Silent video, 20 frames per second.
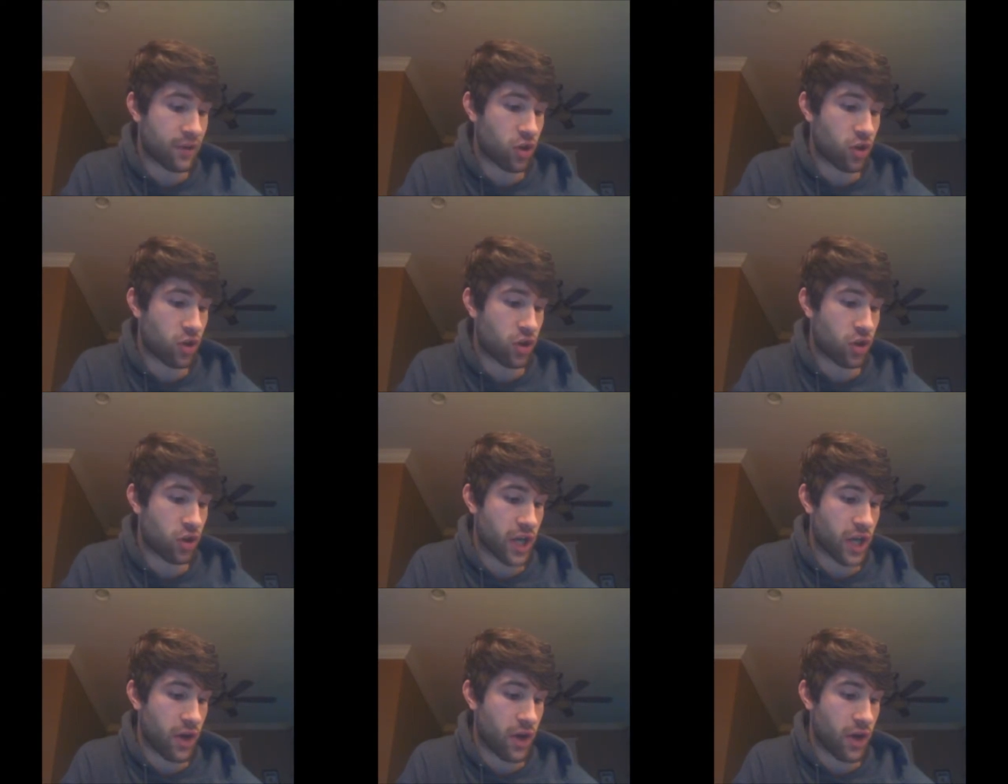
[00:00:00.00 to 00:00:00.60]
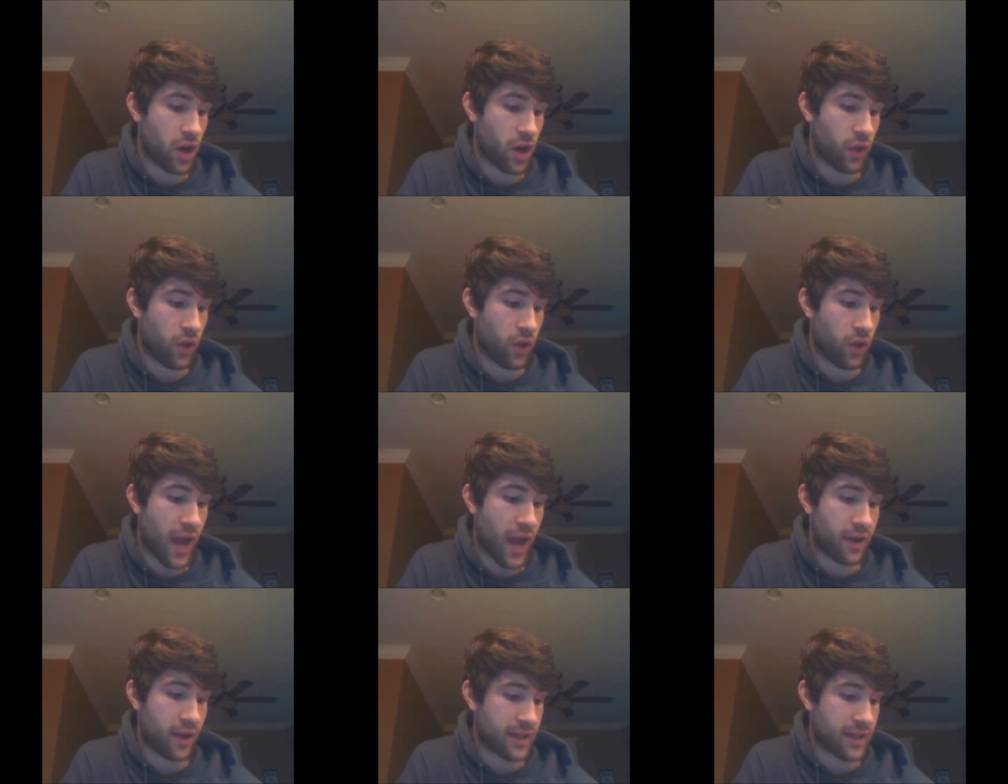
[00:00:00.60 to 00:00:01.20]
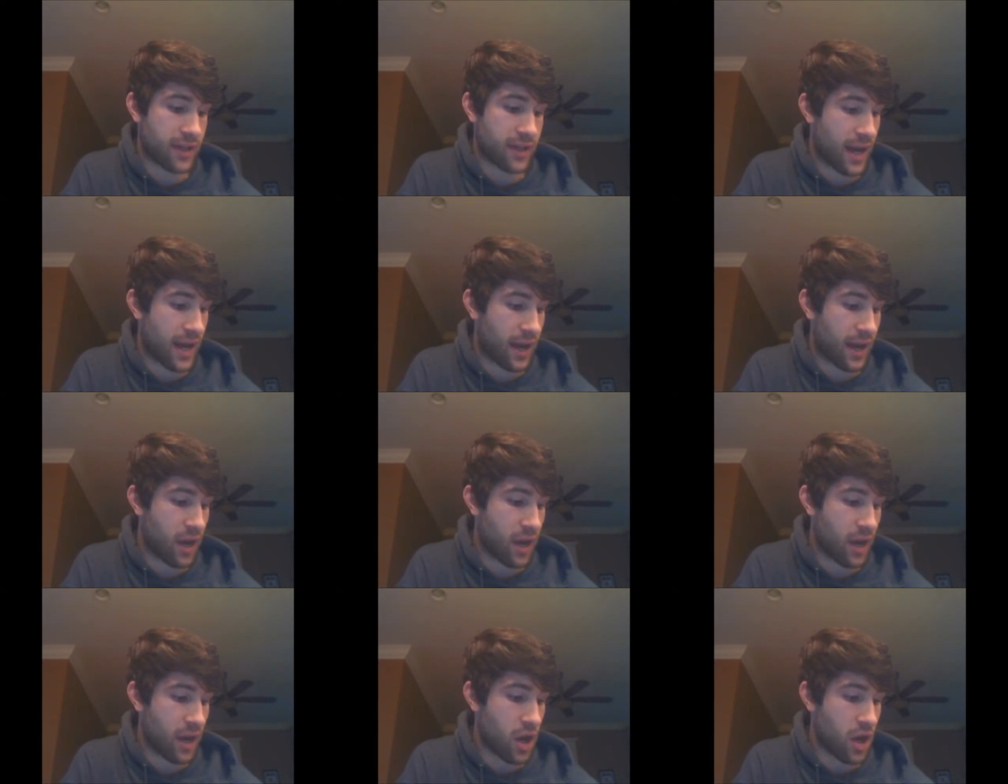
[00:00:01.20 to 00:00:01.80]
charge area on the
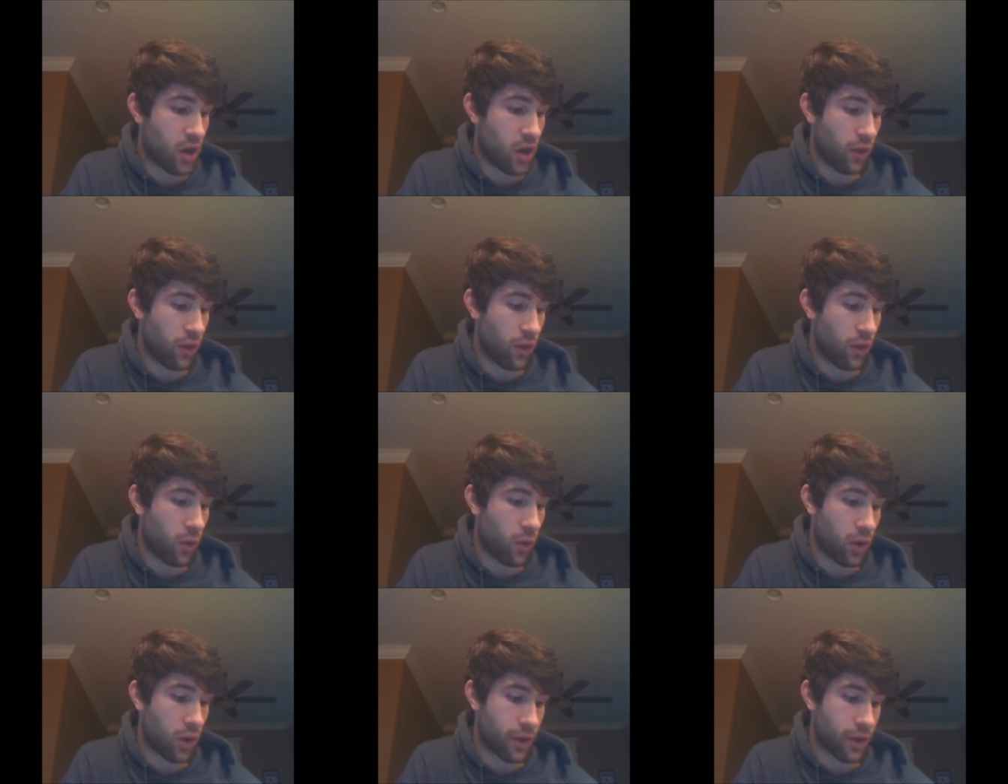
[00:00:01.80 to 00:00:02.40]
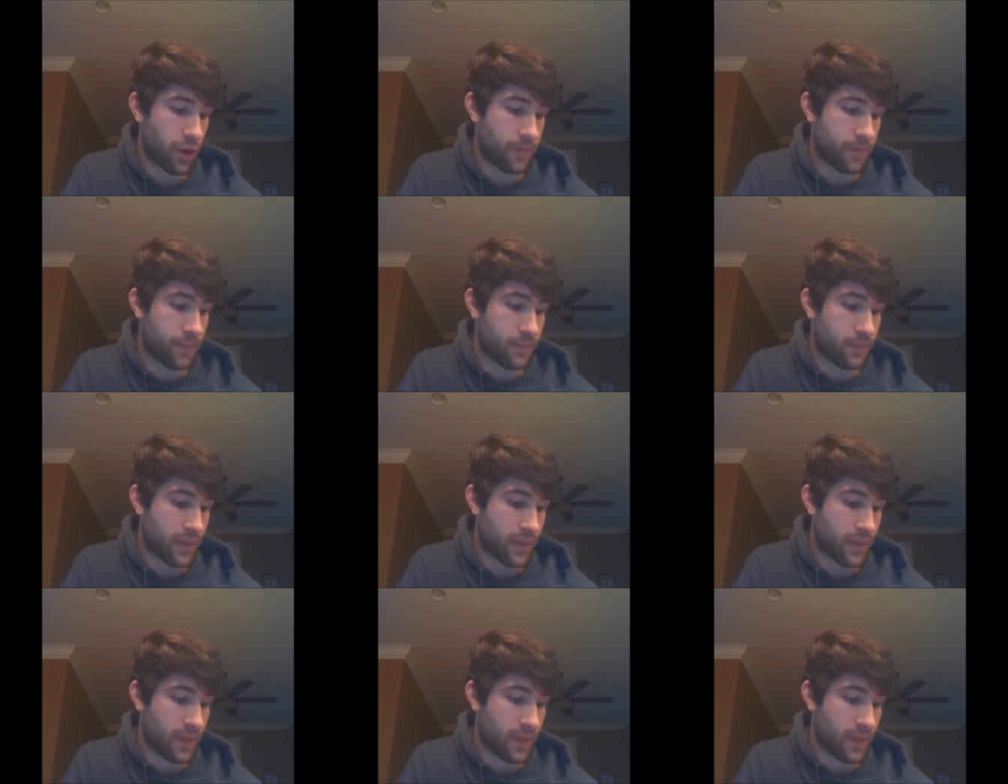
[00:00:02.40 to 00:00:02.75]
outside of the water